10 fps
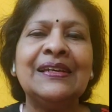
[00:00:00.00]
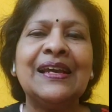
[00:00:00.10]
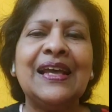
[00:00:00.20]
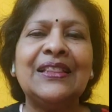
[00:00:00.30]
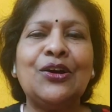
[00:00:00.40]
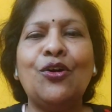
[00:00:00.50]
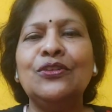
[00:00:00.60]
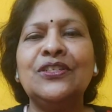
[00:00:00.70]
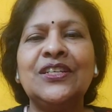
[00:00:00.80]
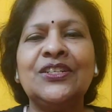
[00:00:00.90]
and the
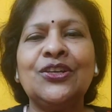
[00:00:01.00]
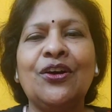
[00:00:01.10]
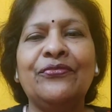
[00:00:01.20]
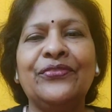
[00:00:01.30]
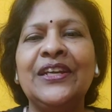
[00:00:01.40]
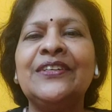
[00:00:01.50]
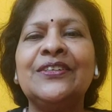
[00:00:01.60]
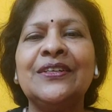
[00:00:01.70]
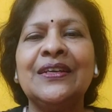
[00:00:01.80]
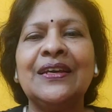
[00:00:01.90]
onset of
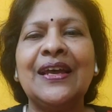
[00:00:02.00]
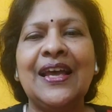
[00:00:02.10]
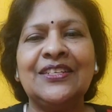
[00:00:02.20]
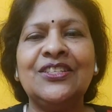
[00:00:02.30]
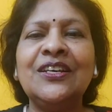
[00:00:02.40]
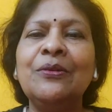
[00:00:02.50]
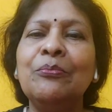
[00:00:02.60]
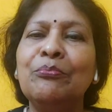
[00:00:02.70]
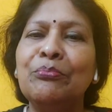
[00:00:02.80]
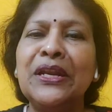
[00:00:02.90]
it as the
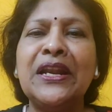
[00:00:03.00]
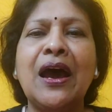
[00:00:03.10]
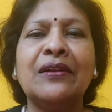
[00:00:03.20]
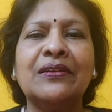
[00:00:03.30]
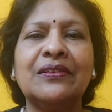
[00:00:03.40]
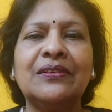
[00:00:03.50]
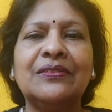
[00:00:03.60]
menarche.